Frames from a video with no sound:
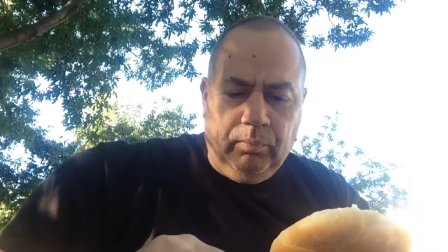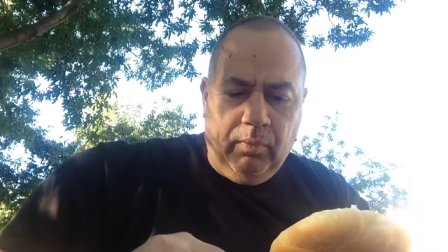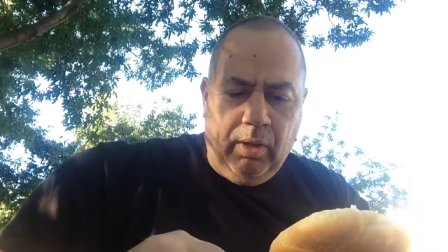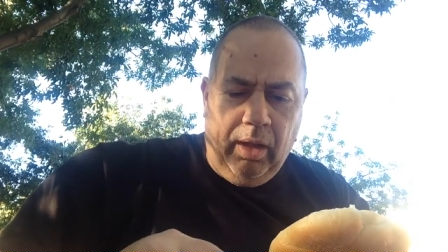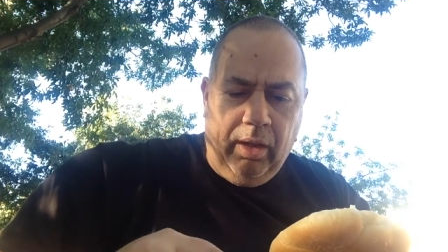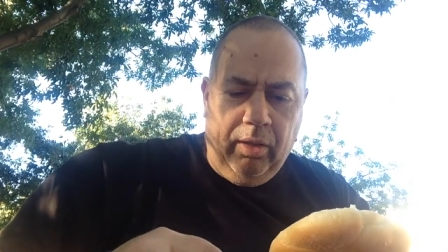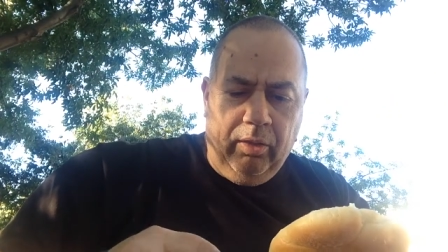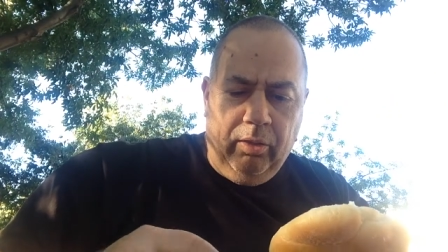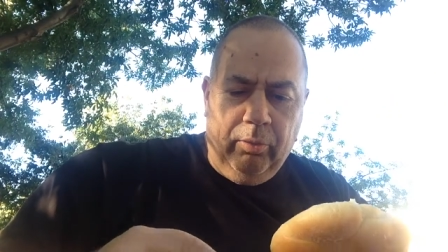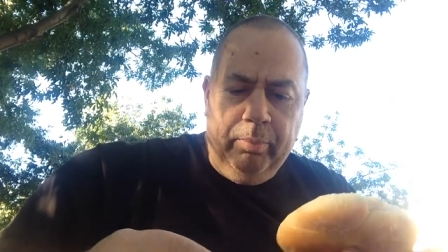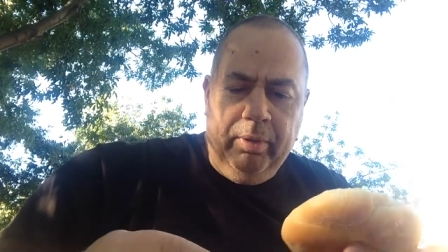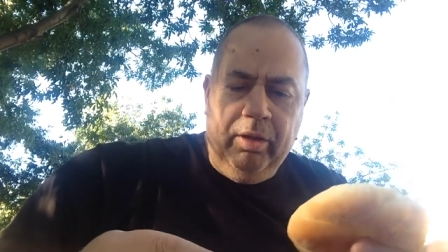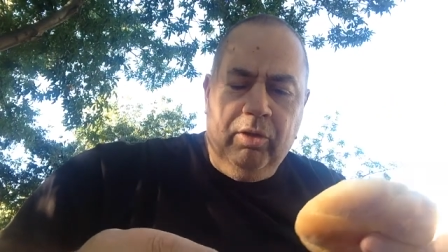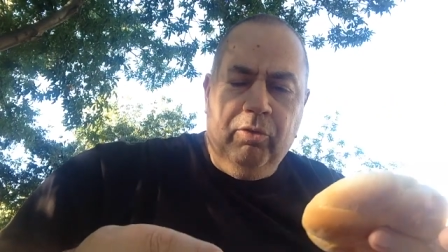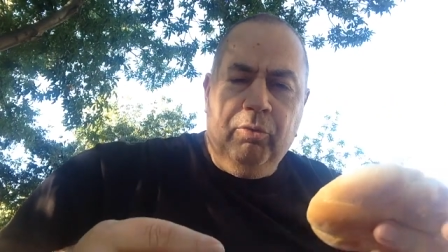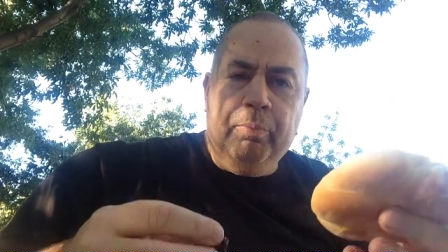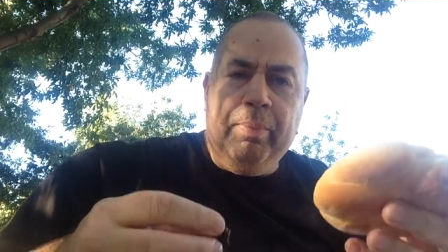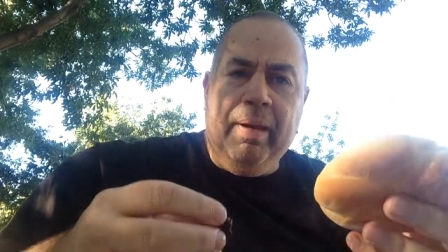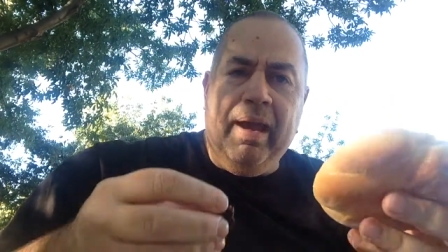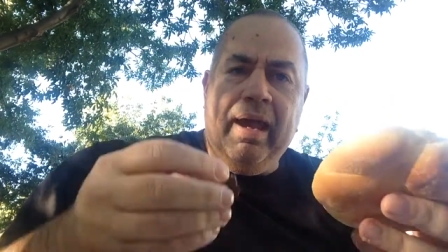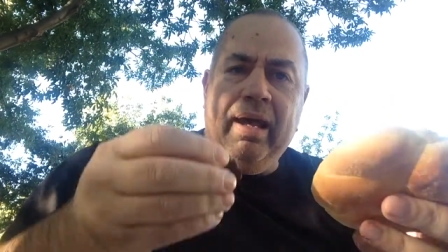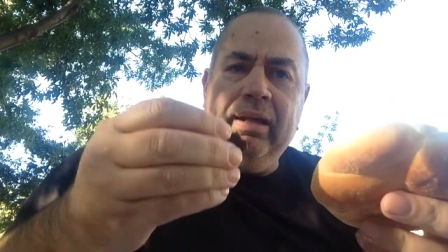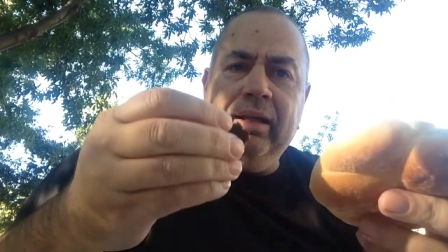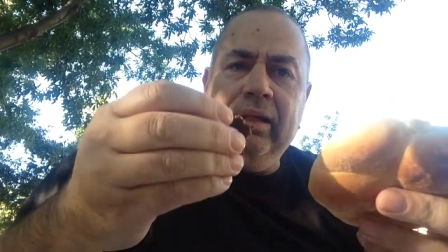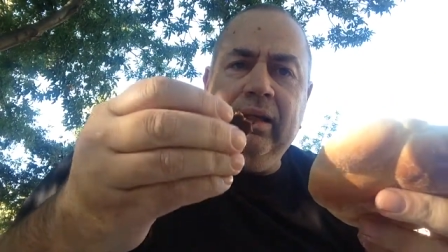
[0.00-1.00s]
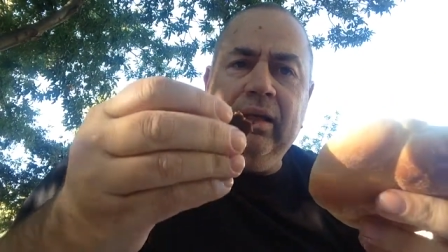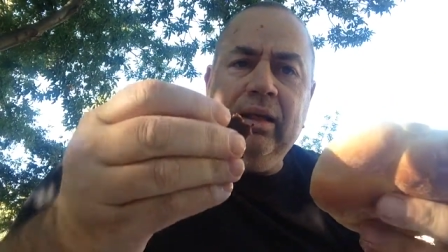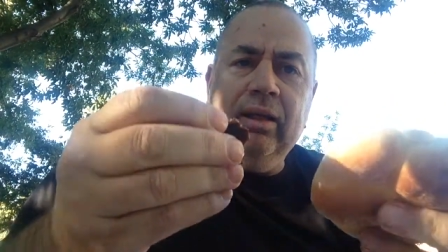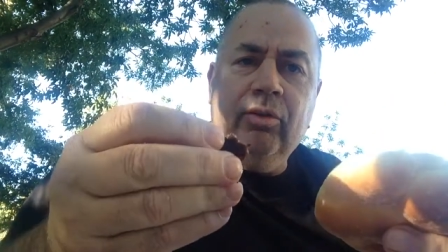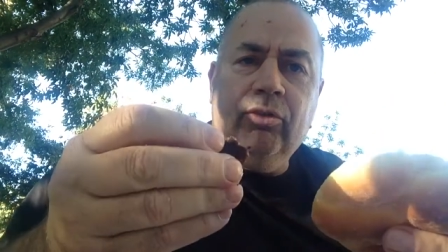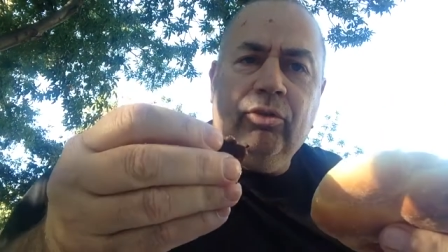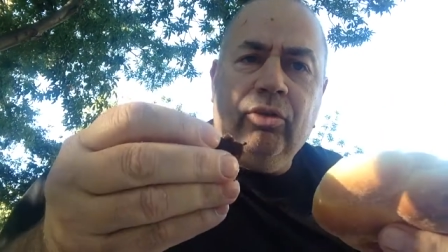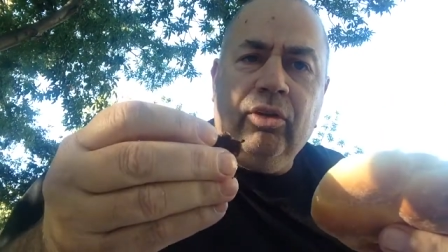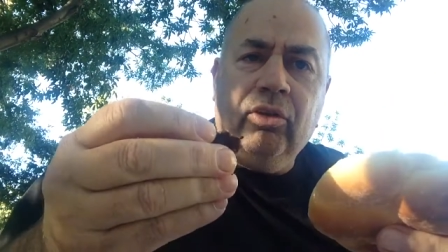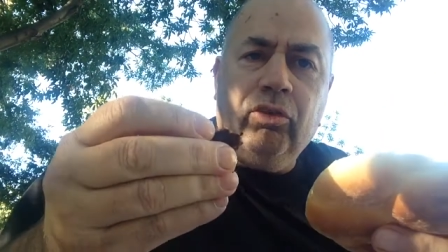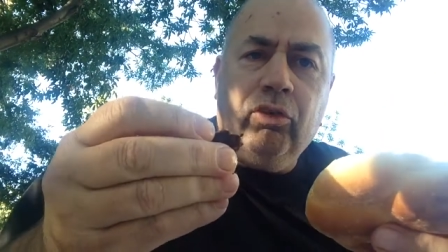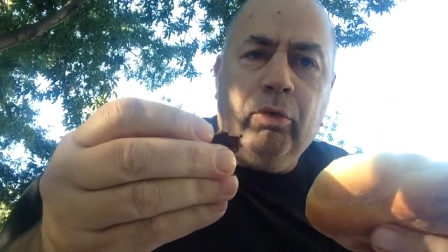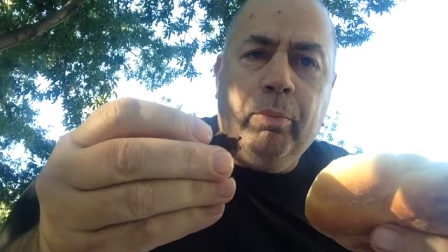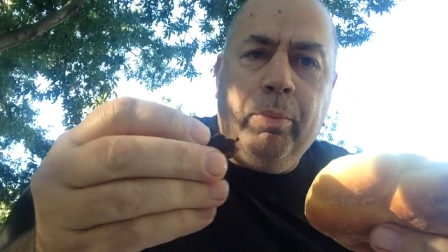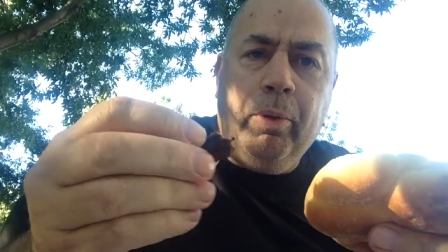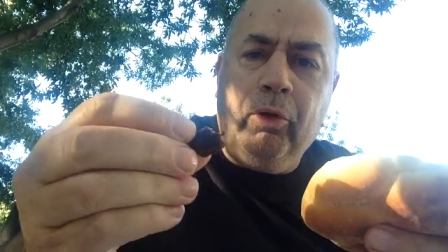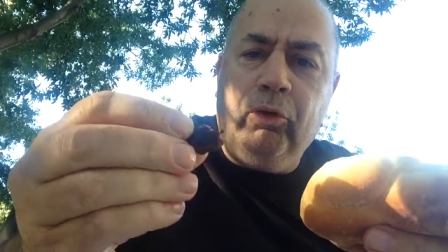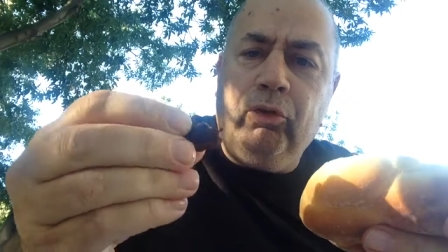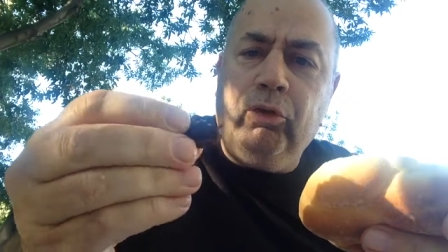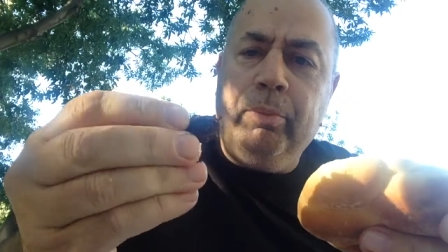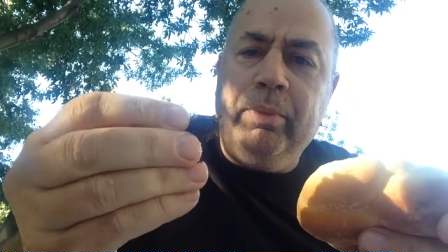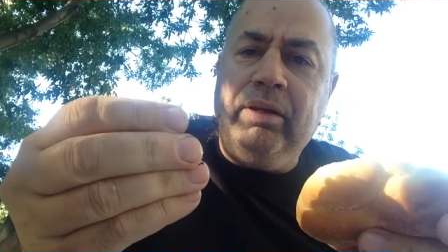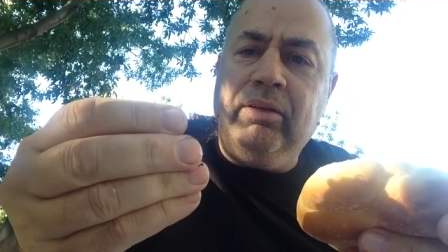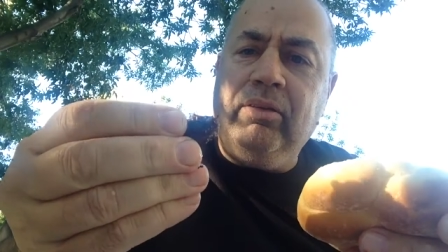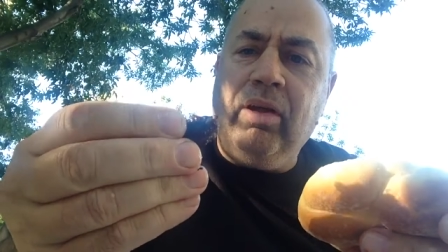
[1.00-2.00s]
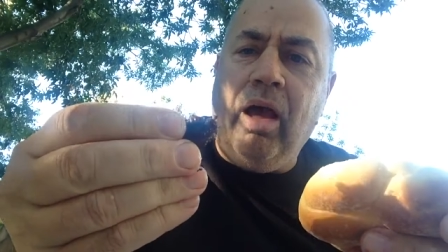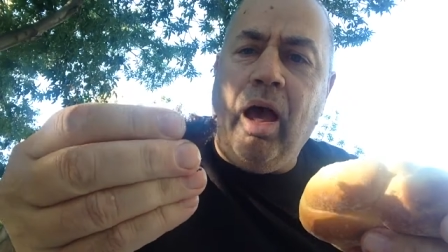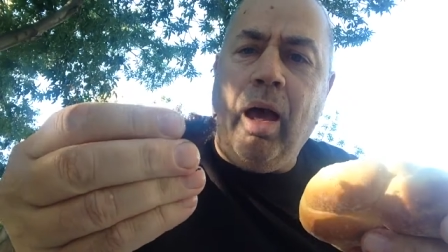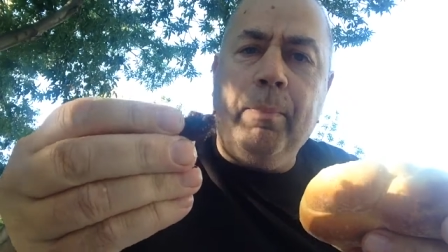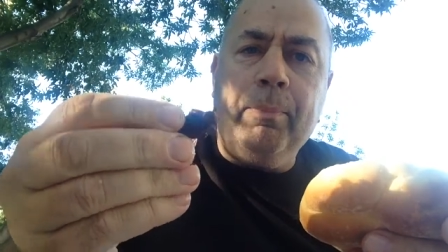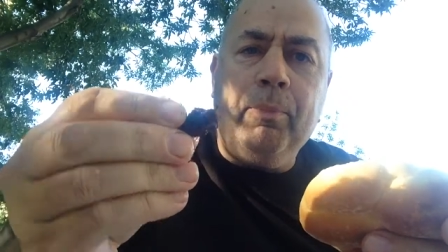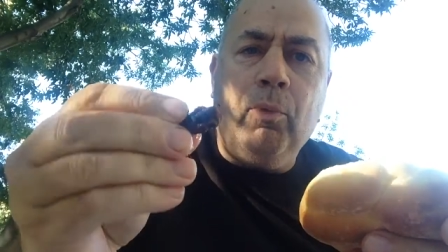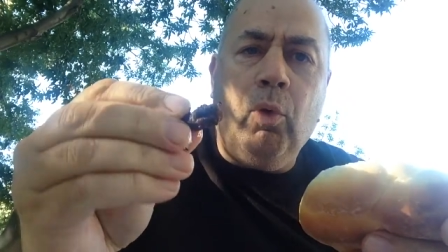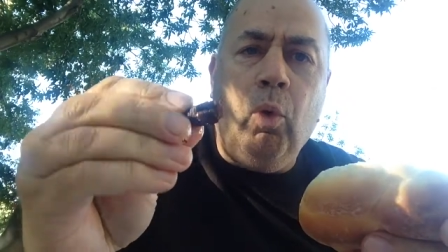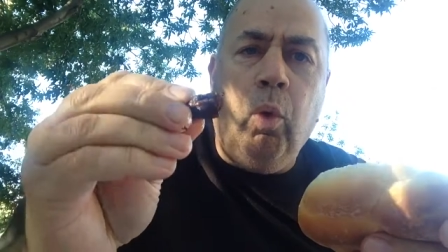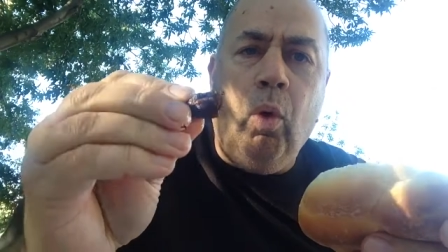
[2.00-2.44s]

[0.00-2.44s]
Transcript: Now uh, the beef patty is is supposed to be top